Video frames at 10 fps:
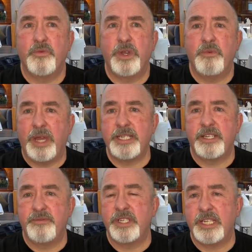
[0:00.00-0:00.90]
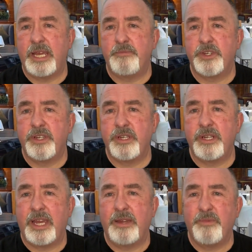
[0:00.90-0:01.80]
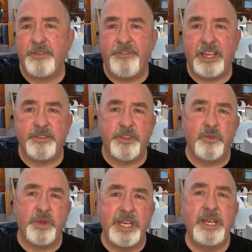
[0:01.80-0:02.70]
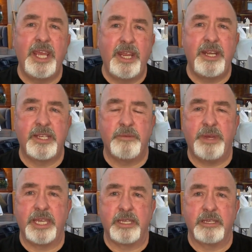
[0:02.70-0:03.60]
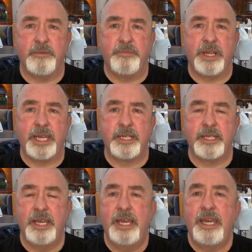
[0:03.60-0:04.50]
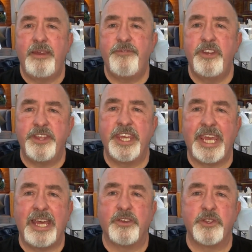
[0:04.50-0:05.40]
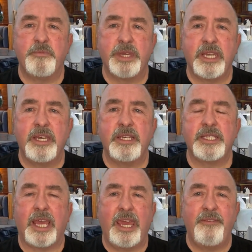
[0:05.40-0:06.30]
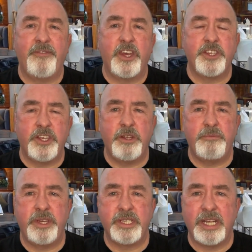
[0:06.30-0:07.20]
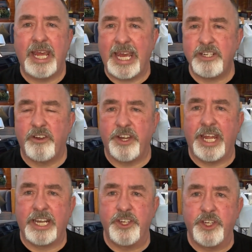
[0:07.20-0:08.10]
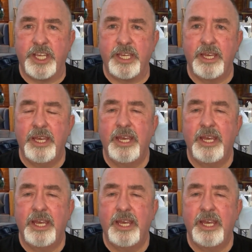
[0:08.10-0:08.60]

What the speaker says: We went to reception and we felt that we needed to make a complaint, if nothing else, because if a certain person had got an allergy,